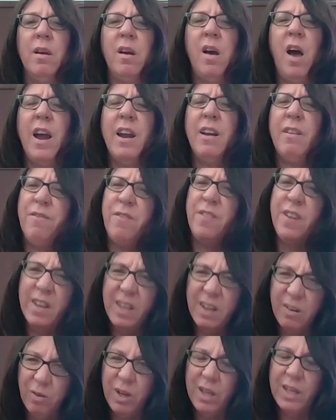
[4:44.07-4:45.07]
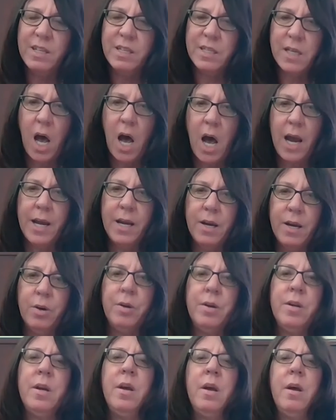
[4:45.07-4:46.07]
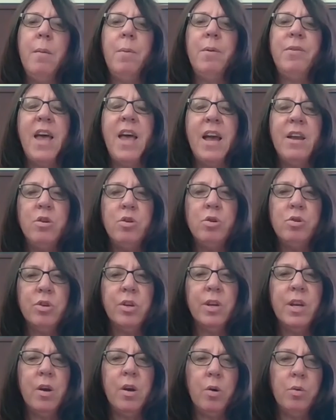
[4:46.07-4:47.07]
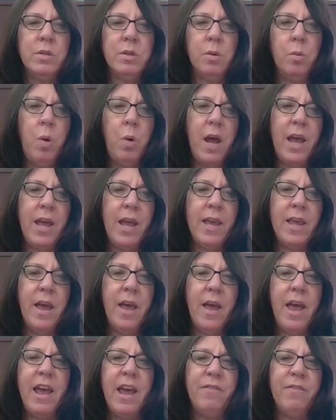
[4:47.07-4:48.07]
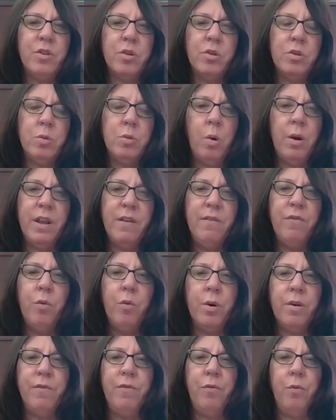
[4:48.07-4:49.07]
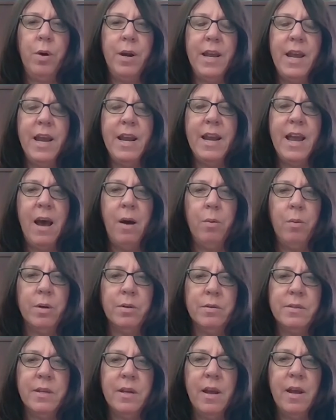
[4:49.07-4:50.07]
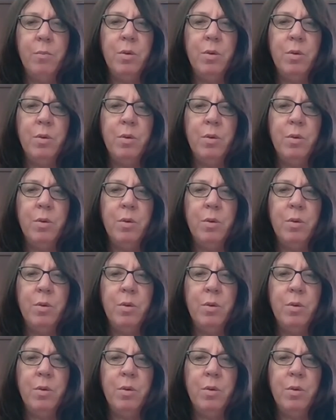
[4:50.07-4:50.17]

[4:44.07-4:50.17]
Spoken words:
kind of feeling really tired, but that usually goes away after 24 to 48 hours.